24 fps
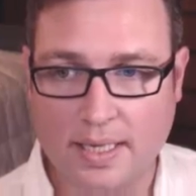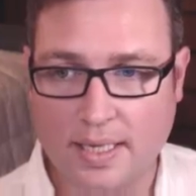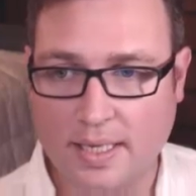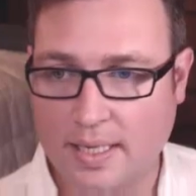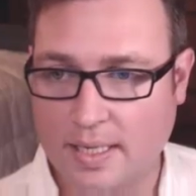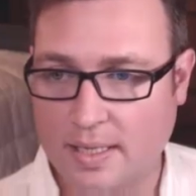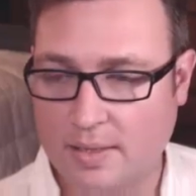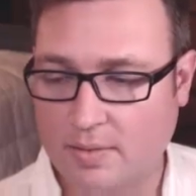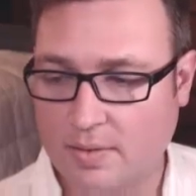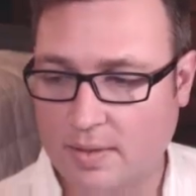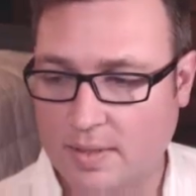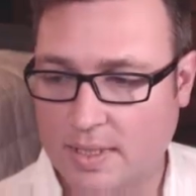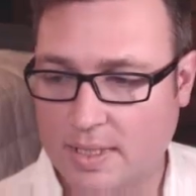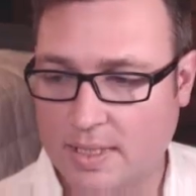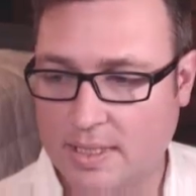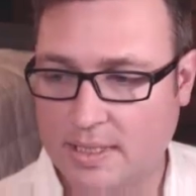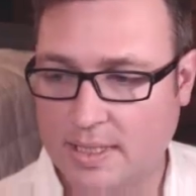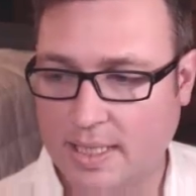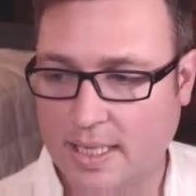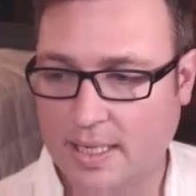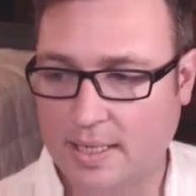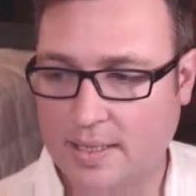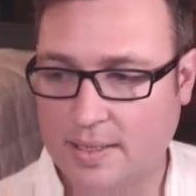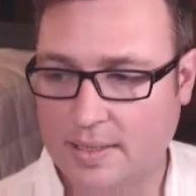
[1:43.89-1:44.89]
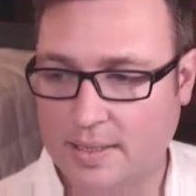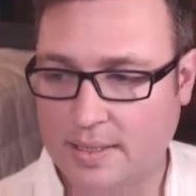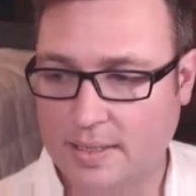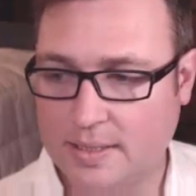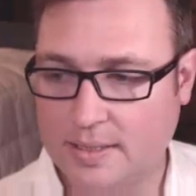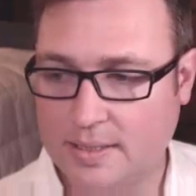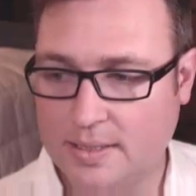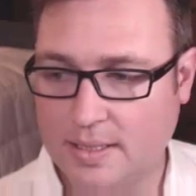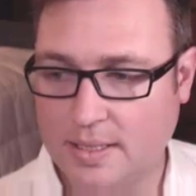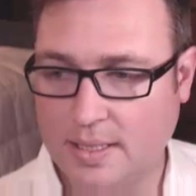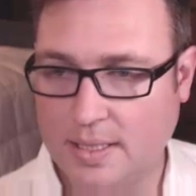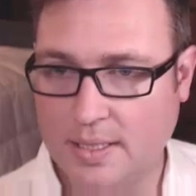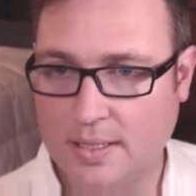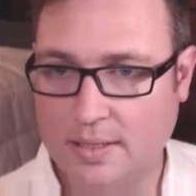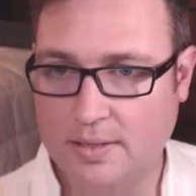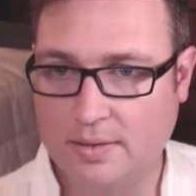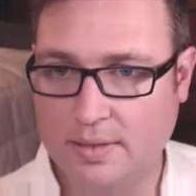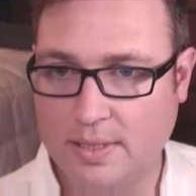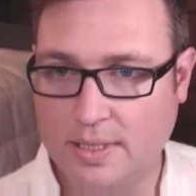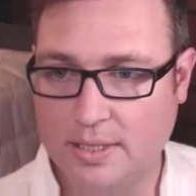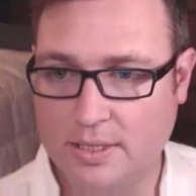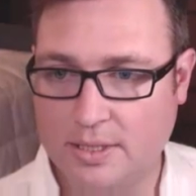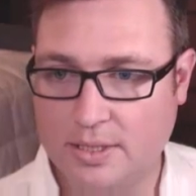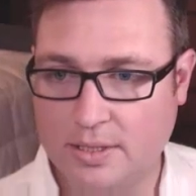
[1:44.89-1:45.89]
And what exactly is the
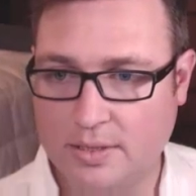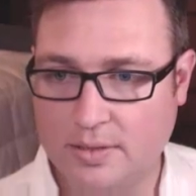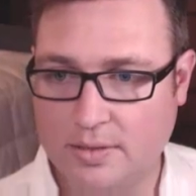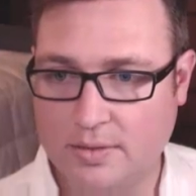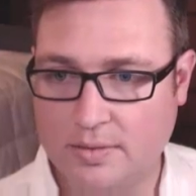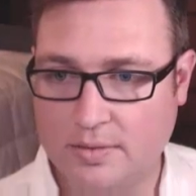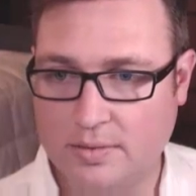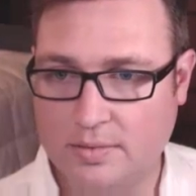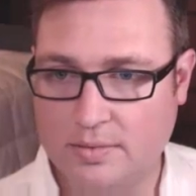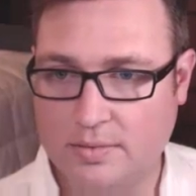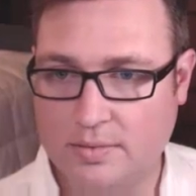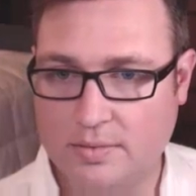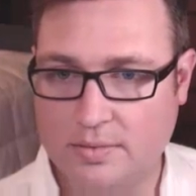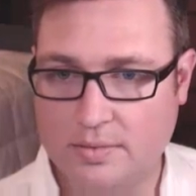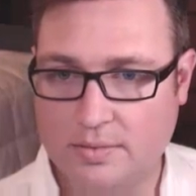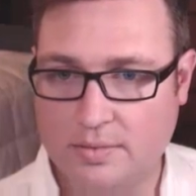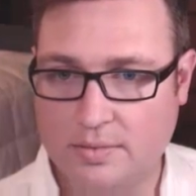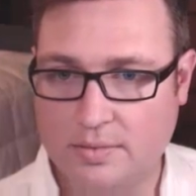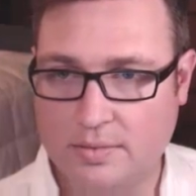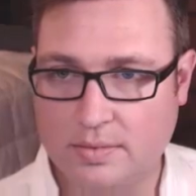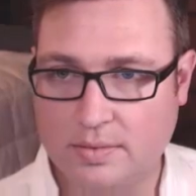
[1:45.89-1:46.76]
gear ratio?